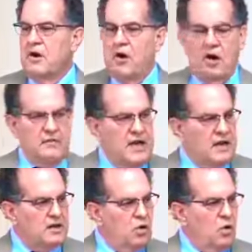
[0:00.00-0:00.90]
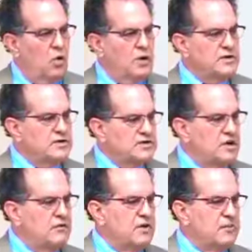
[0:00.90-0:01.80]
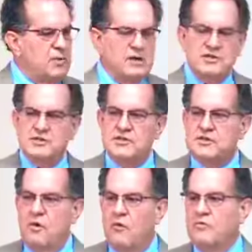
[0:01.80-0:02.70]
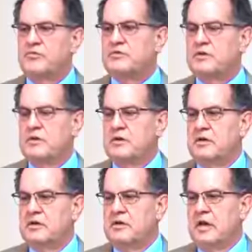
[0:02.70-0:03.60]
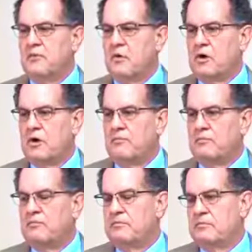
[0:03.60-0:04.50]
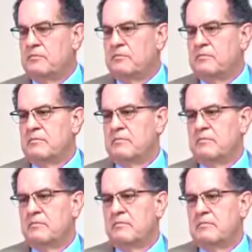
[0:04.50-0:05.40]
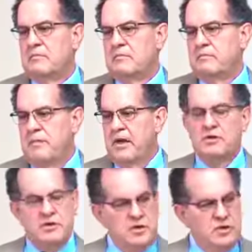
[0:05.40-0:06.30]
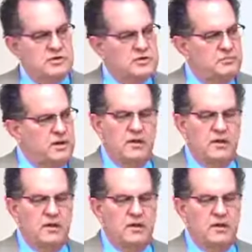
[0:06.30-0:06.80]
And all of that gold and silver and precious stones that were built, used to